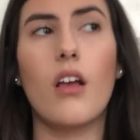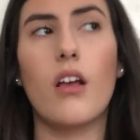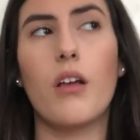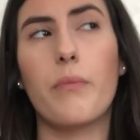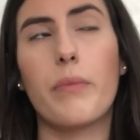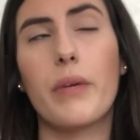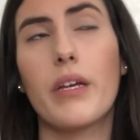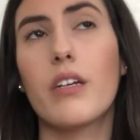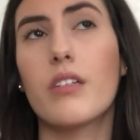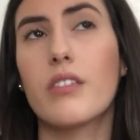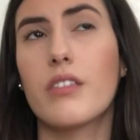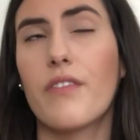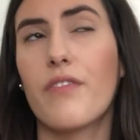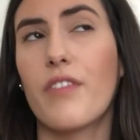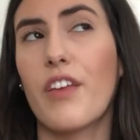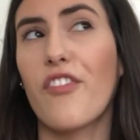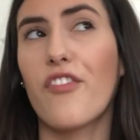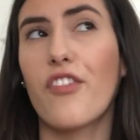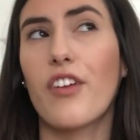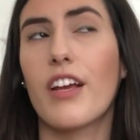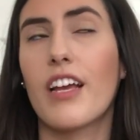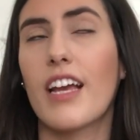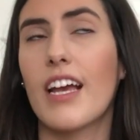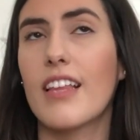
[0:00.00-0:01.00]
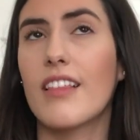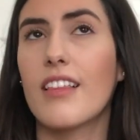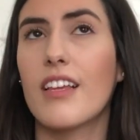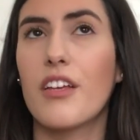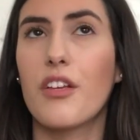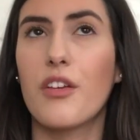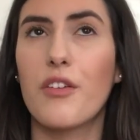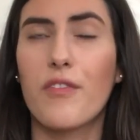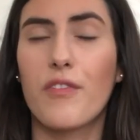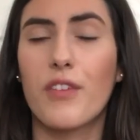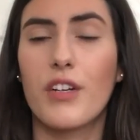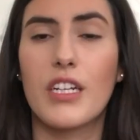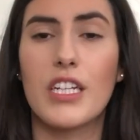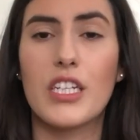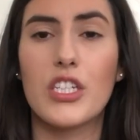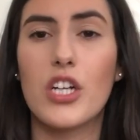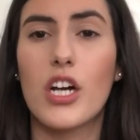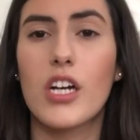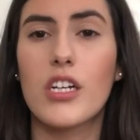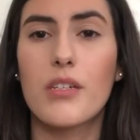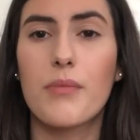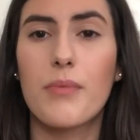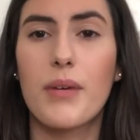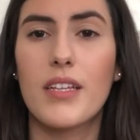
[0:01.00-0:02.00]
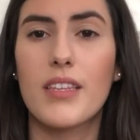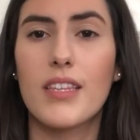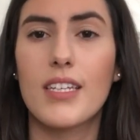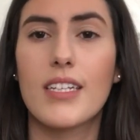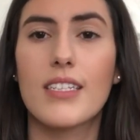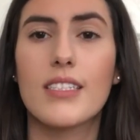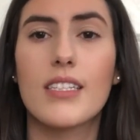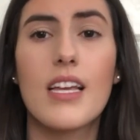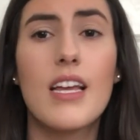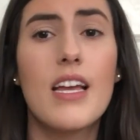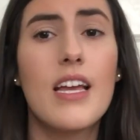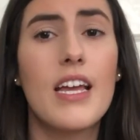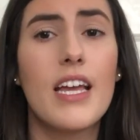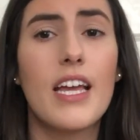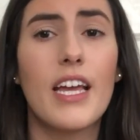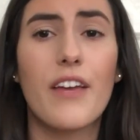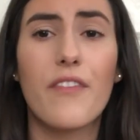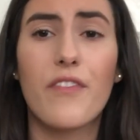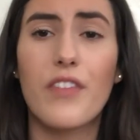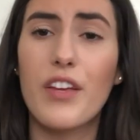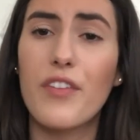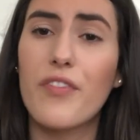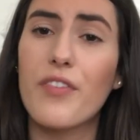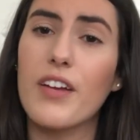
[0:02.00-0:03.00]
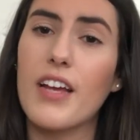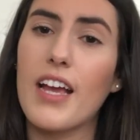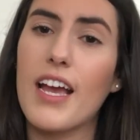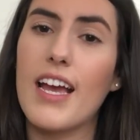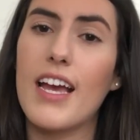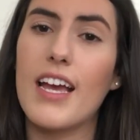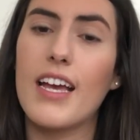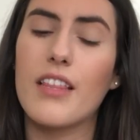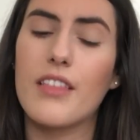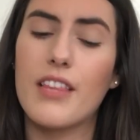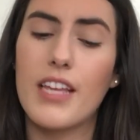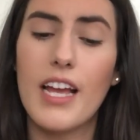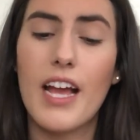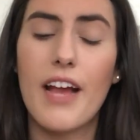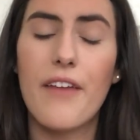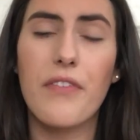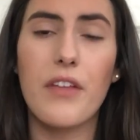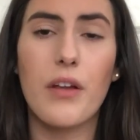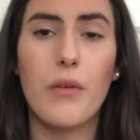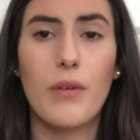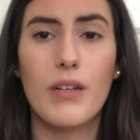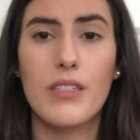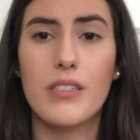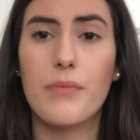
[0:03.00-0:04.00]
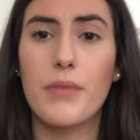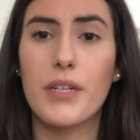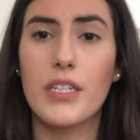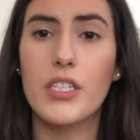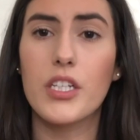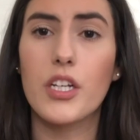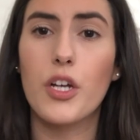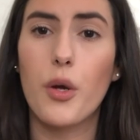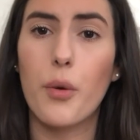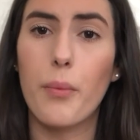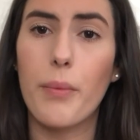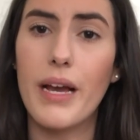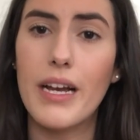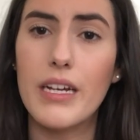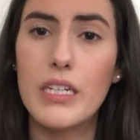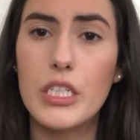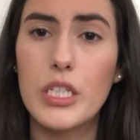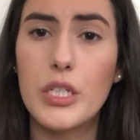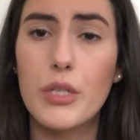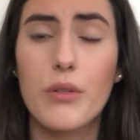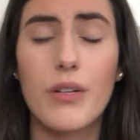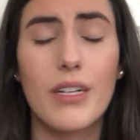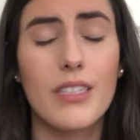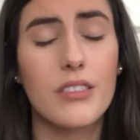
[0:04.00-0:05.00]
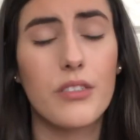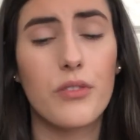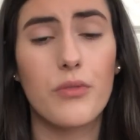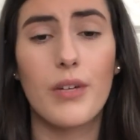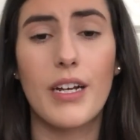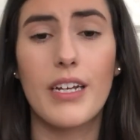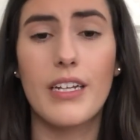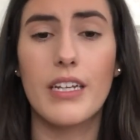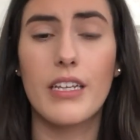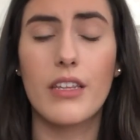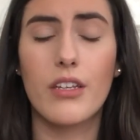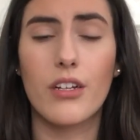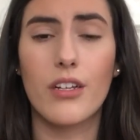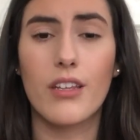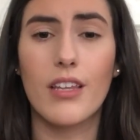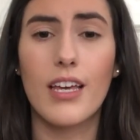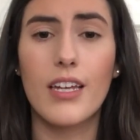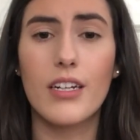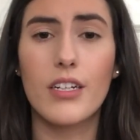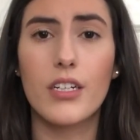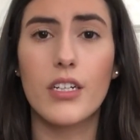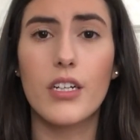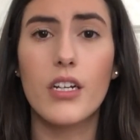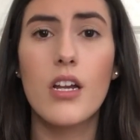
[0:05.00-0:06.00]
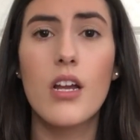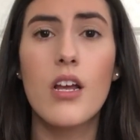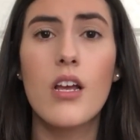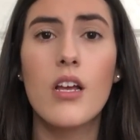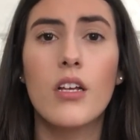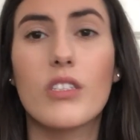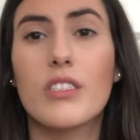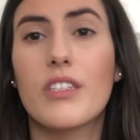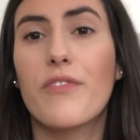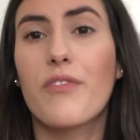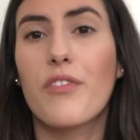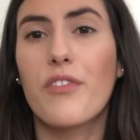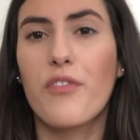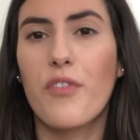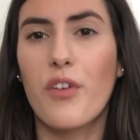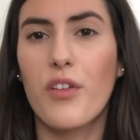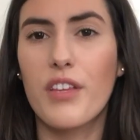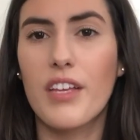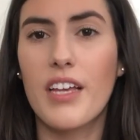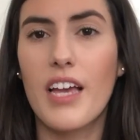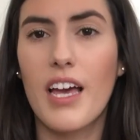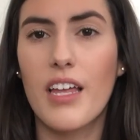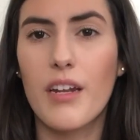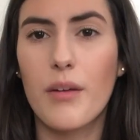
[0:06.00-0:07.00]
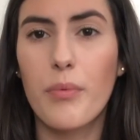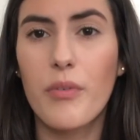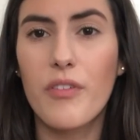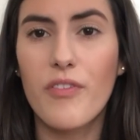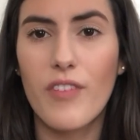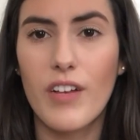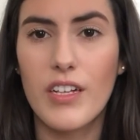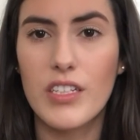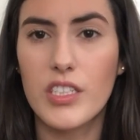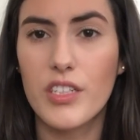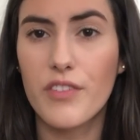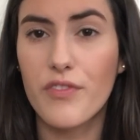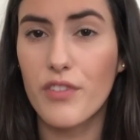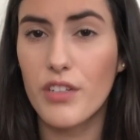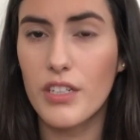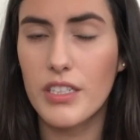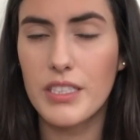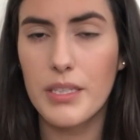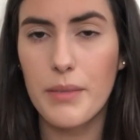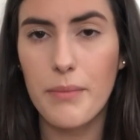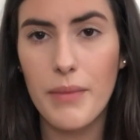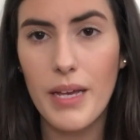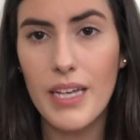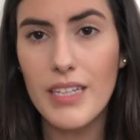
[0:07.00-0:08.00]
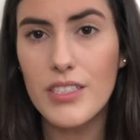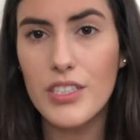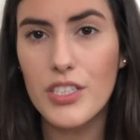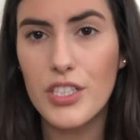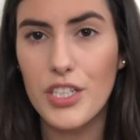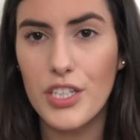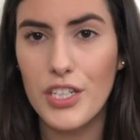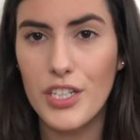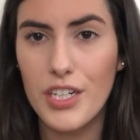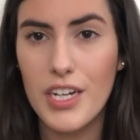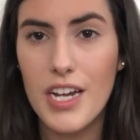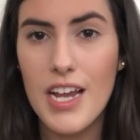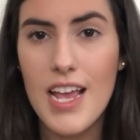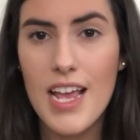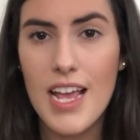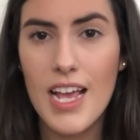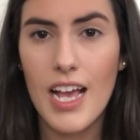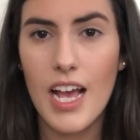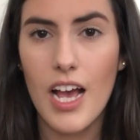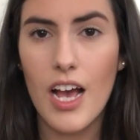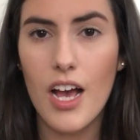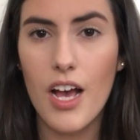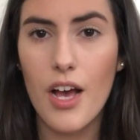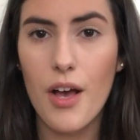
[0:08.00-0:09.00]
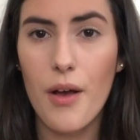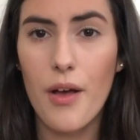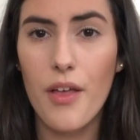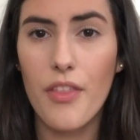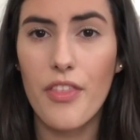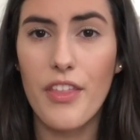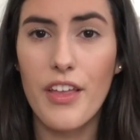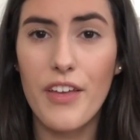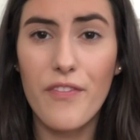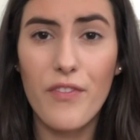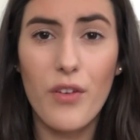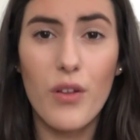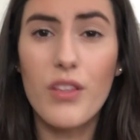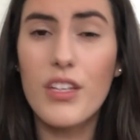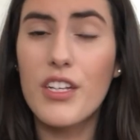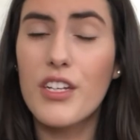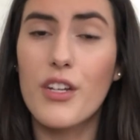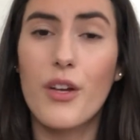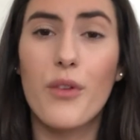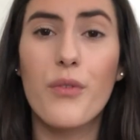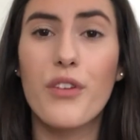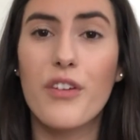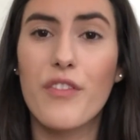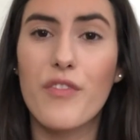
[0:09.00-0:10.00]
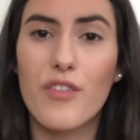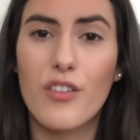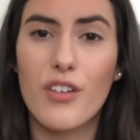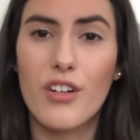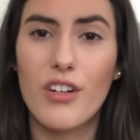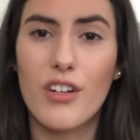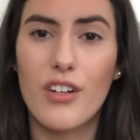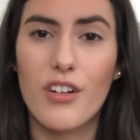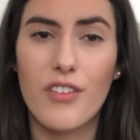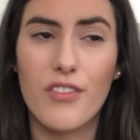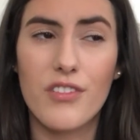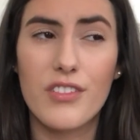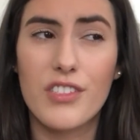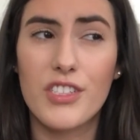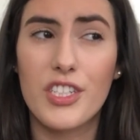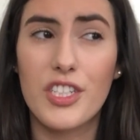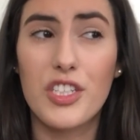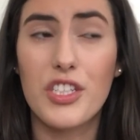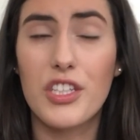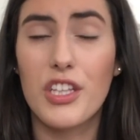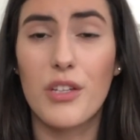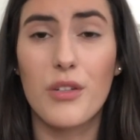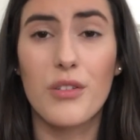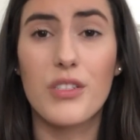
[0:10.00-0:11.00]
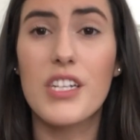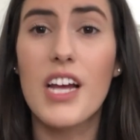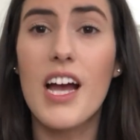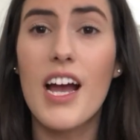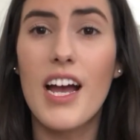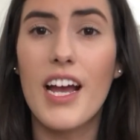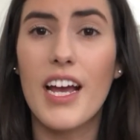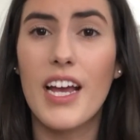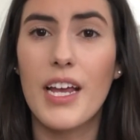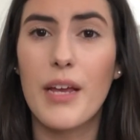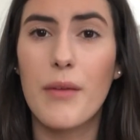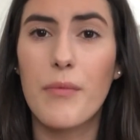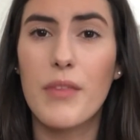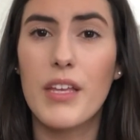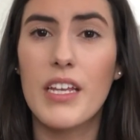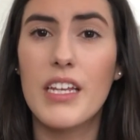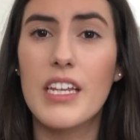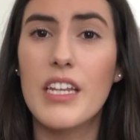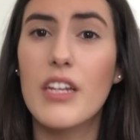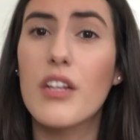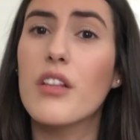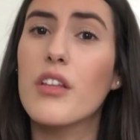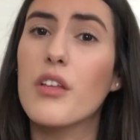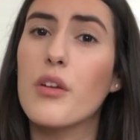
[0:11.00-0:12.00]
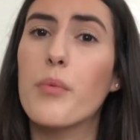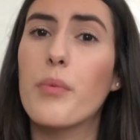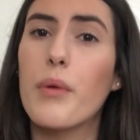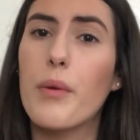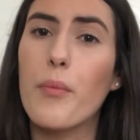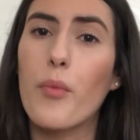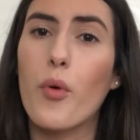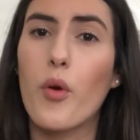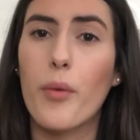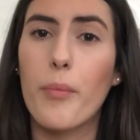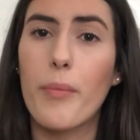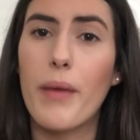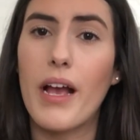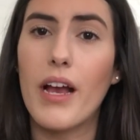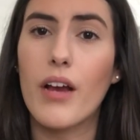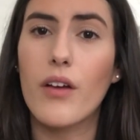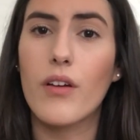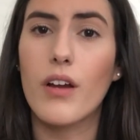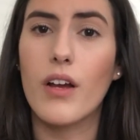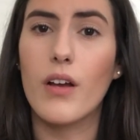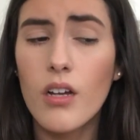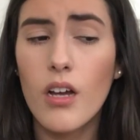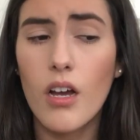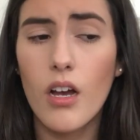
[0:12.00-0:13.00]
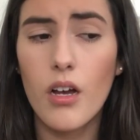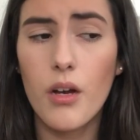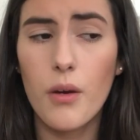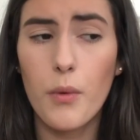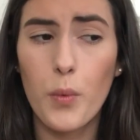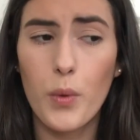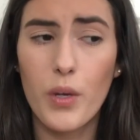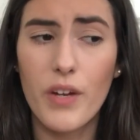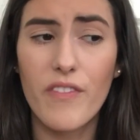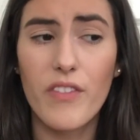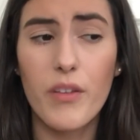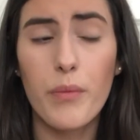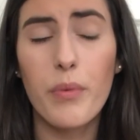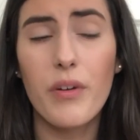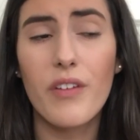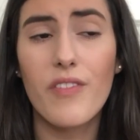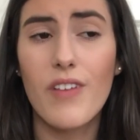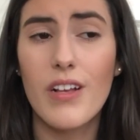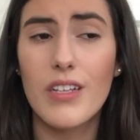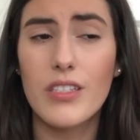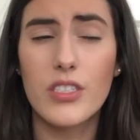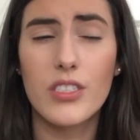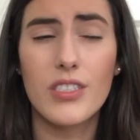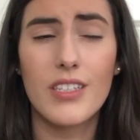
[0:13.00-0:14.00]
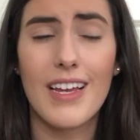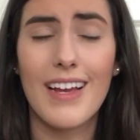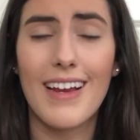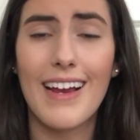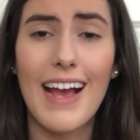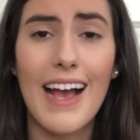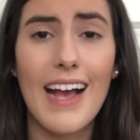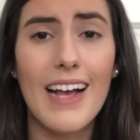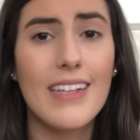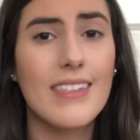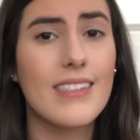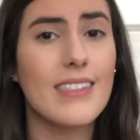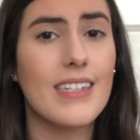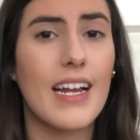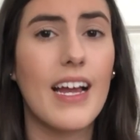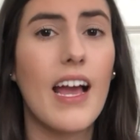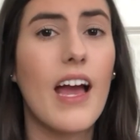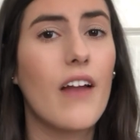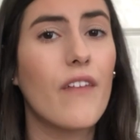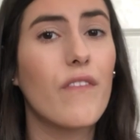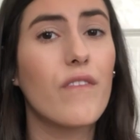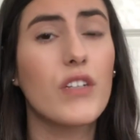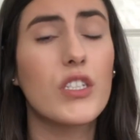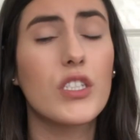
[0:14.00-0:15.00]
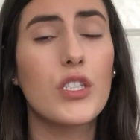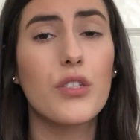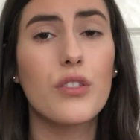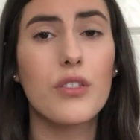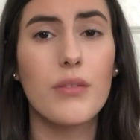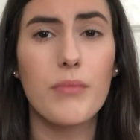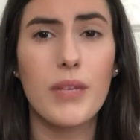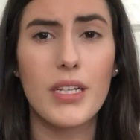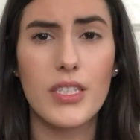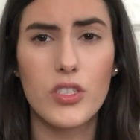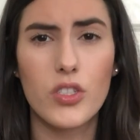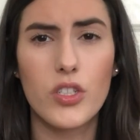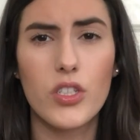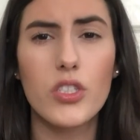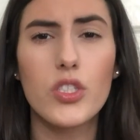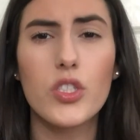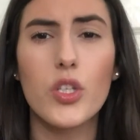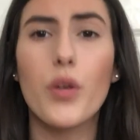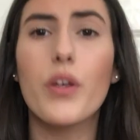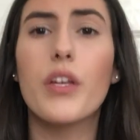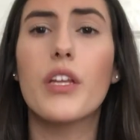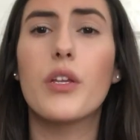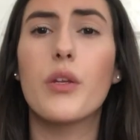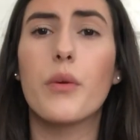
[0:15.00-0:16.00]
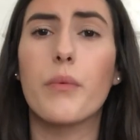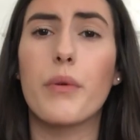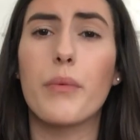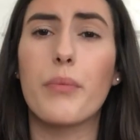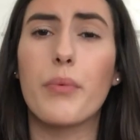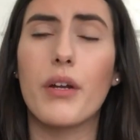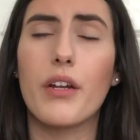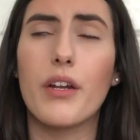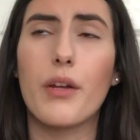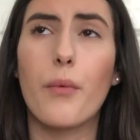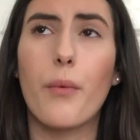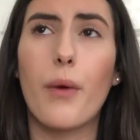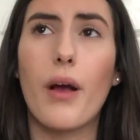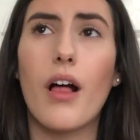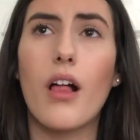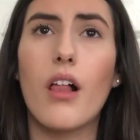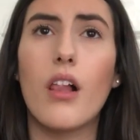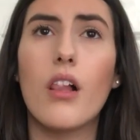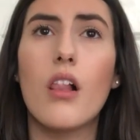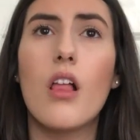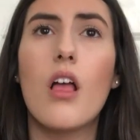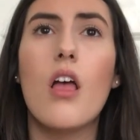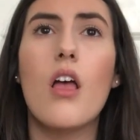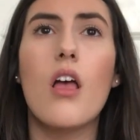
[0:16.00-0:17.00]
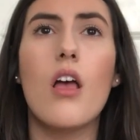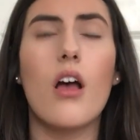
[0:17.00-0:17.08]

because if they forget that you've already talked about this, if they forget, they have that resume to go back to as they're writing their letter. Of course, if you've only had a professor for a semester, they've only known you for such little time, they need a little bit more background. One of the professors I asked, I had him for 2 semesters, so he knew me pretty well.